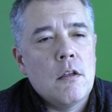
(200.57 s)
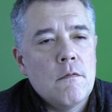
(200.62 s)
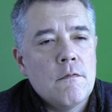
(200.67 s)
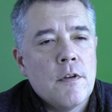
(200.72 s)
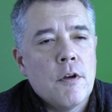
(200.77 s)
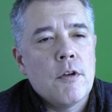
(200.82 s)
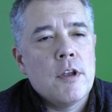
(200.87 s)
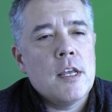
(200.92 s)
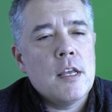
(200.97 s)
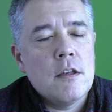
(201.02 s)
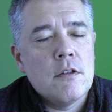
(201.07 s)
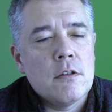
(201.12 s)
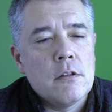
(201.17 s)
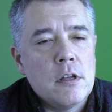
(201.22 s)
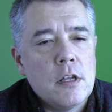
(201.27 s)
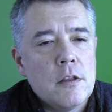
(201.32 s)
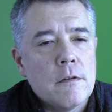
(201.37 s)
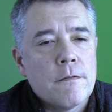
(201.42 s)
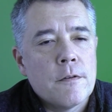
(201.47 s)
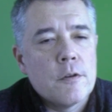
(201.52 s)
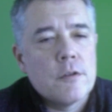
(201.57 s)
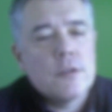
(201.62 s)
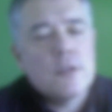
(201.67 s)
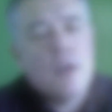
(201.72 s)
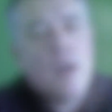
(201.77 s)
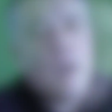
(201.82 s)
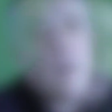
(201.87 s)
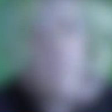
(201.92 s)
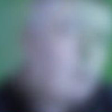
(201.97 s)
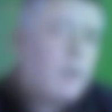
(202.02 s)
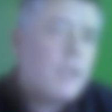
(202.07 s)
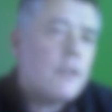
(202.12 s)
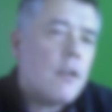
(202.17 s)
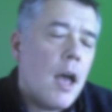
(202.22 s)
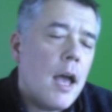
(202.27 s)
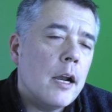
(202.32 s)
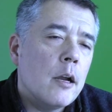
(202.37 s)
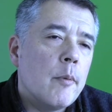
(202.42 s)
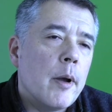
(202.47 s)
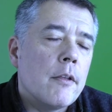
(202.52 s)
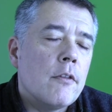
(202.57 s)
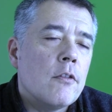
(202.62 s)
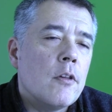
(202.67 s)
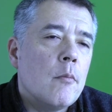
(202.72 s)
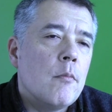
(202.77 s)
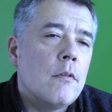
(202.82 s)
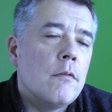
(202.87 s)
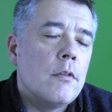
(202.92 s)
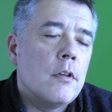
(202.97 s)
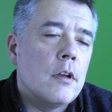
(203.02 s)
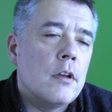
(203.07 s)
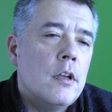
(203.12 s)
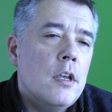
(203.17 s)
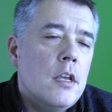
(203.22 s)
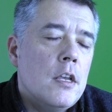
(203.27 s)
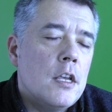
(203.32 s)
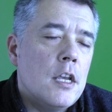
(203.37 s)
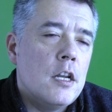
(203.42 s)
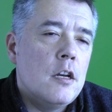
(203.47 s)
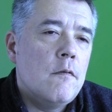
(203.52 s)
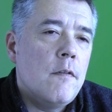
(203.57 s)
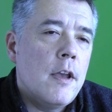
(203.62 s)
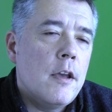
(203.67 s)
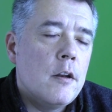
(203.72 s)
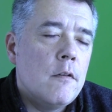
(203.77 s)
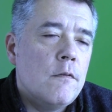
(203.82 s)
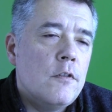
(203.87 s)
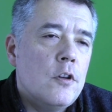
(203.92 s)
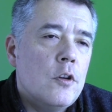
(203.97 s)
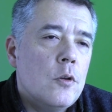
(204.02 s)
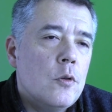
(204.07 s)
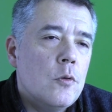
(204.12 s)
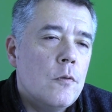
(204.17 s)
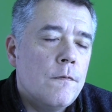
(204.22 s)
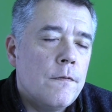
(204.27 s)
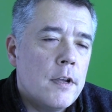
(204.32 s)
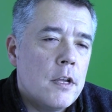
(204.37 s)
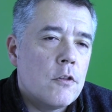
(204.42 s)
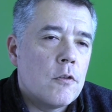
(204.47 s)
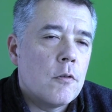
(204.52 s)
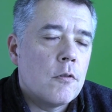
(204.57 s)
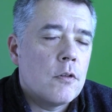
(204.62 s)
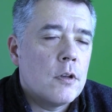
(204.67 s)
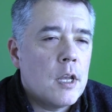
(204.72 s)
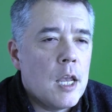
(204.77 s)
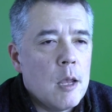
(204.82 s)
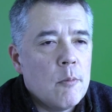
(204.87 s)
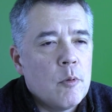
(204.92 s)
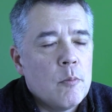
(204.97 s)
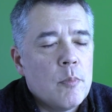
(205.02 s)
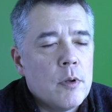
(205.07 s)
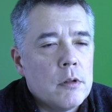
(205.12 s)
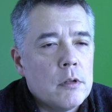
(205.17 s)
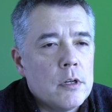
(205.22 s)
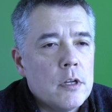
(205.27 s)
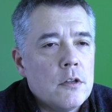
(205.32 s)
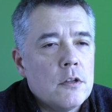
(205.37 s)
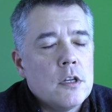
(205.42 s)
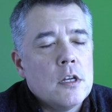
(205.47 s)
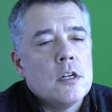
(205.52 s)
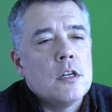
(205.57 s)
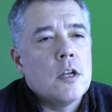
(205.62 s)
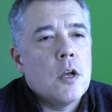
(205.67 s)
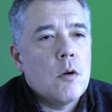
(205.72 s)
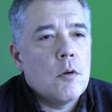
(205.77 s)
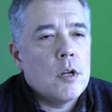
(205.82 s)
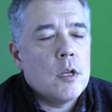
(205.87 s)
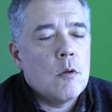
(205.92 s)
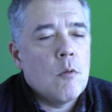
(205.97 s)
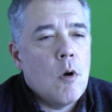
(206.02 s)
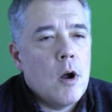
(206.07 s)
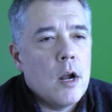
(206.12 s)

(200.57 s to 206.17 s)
very easily the first time. Let me talk about some of the innovative new features and capabilities in Kony